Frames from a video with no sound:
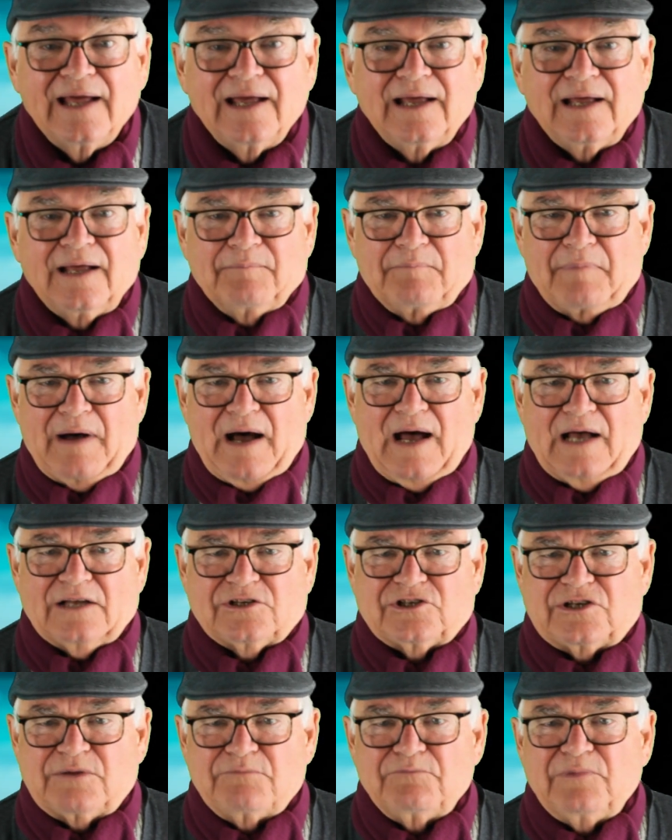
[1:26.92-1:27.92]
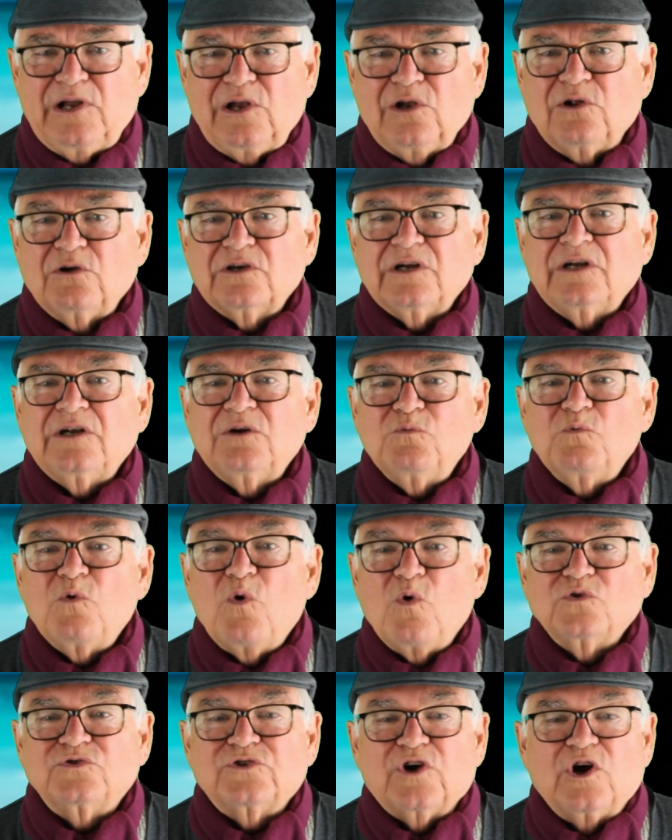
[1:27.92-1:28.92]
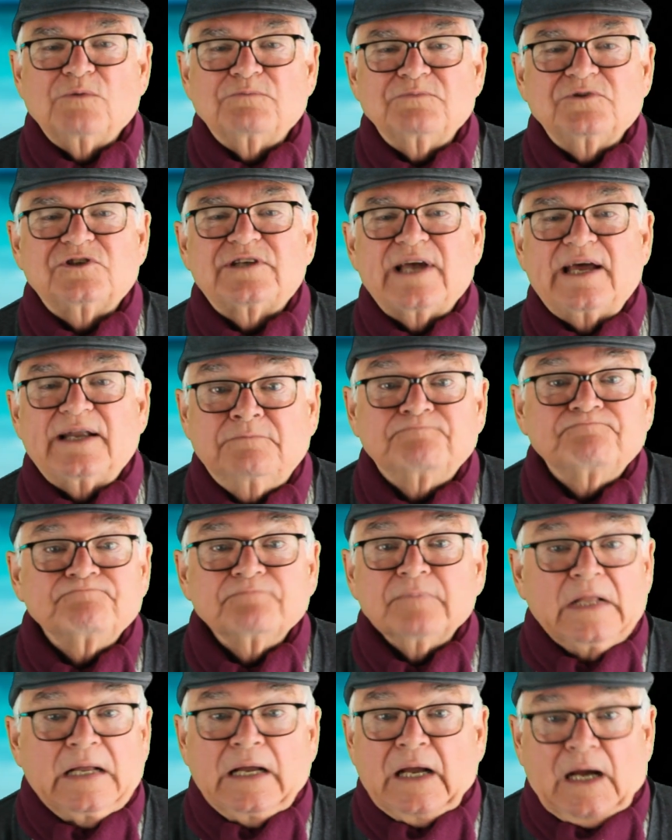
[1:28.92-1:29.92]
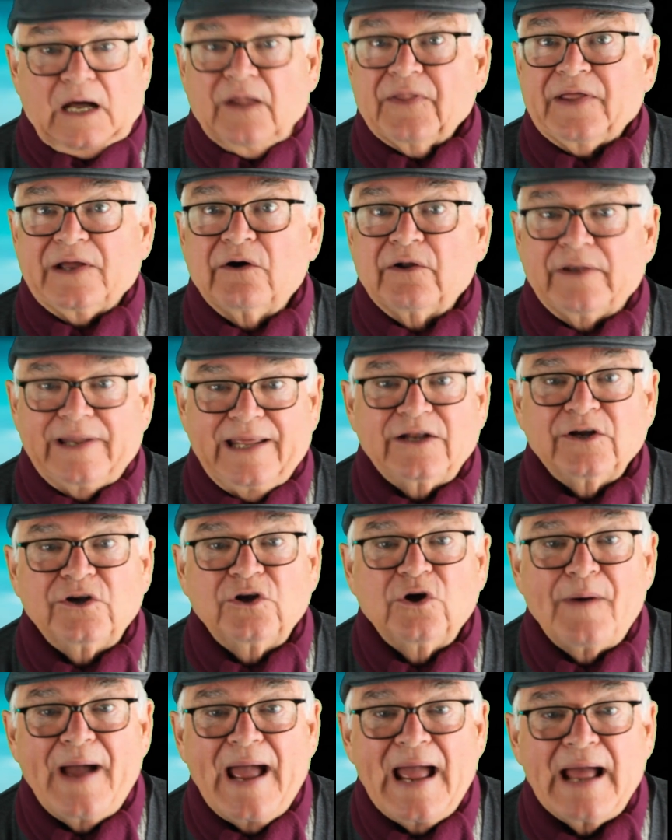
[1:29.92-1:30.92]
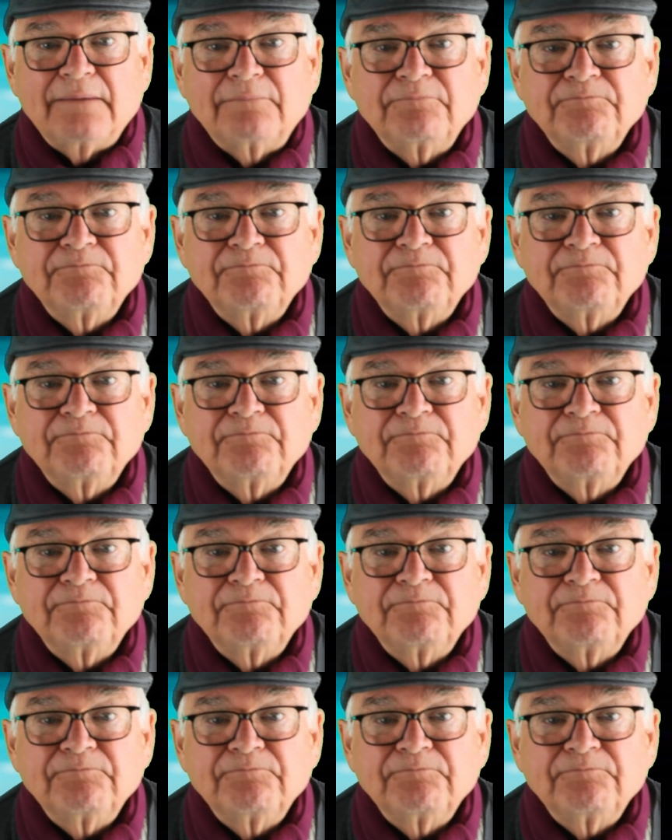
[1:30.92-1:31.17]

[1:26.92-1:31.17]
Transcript: Ma simply looked in her wardrobe and said, "I think I'll need a new hat."